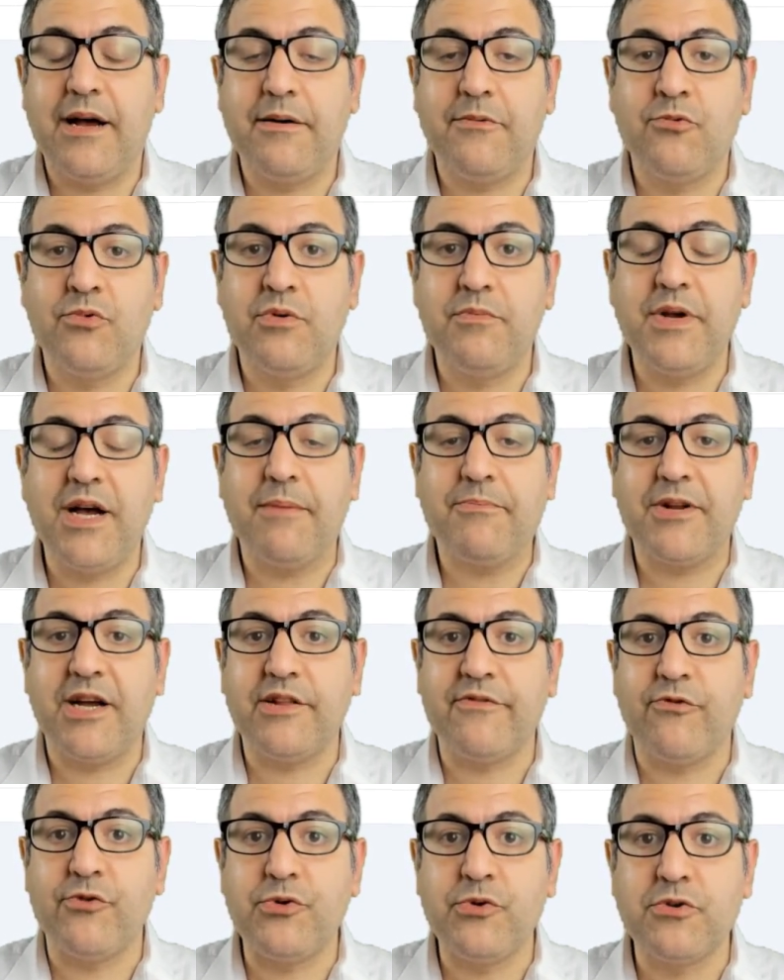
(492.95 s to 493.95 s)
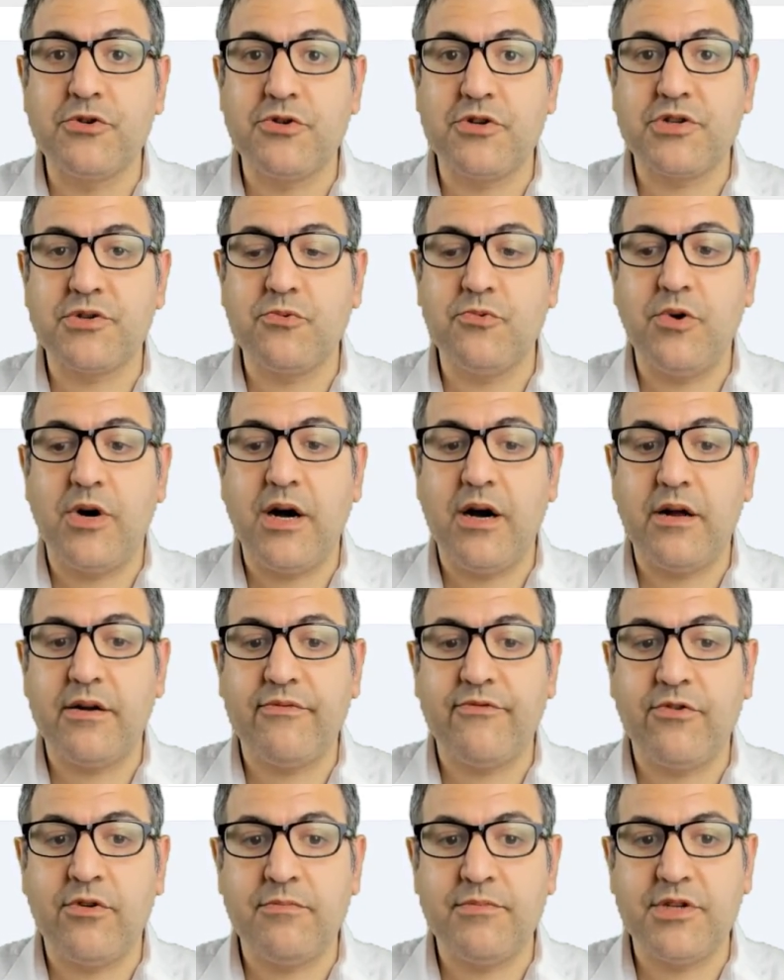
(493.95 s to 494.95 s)
will be applied for users who are
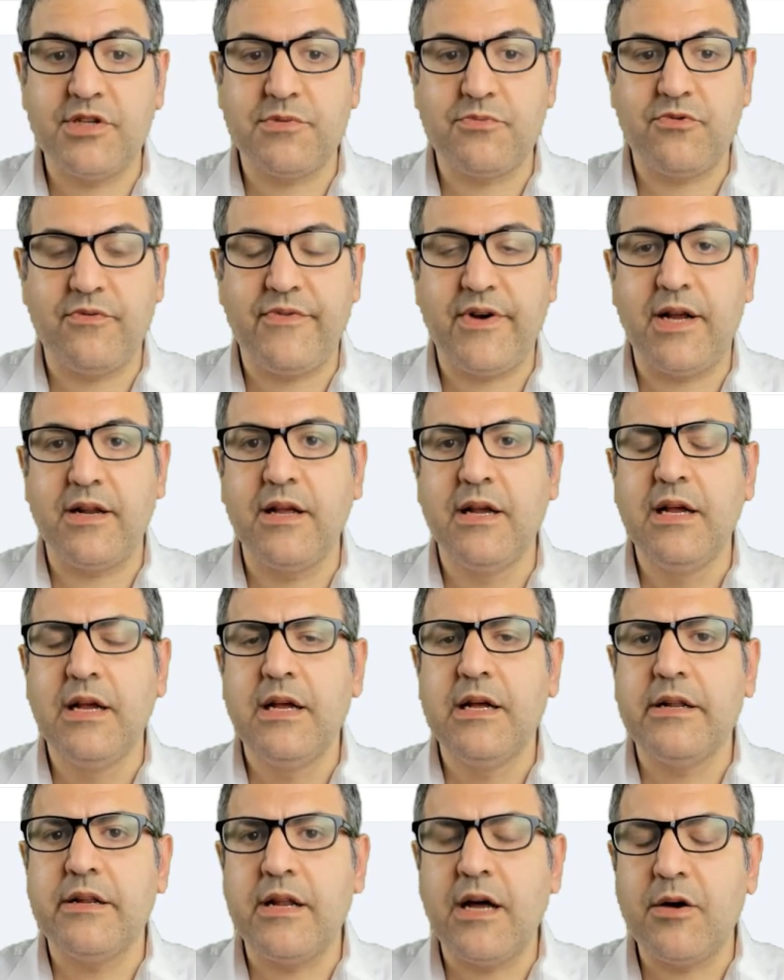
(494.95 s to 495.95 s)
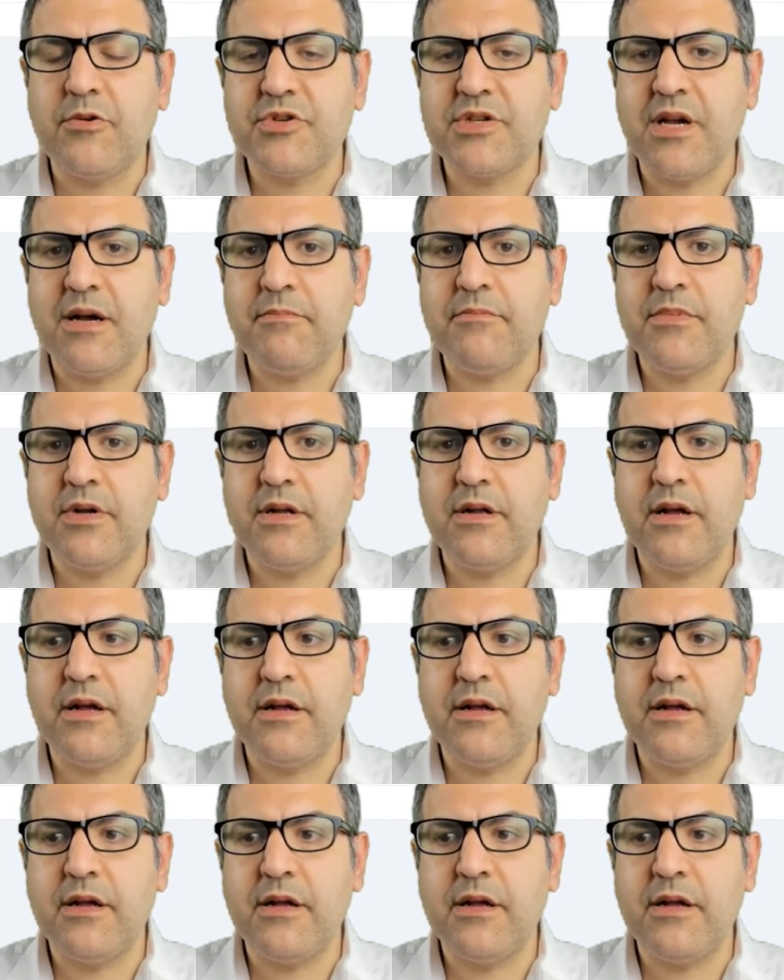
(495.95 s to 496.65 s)
from this profile. Now, some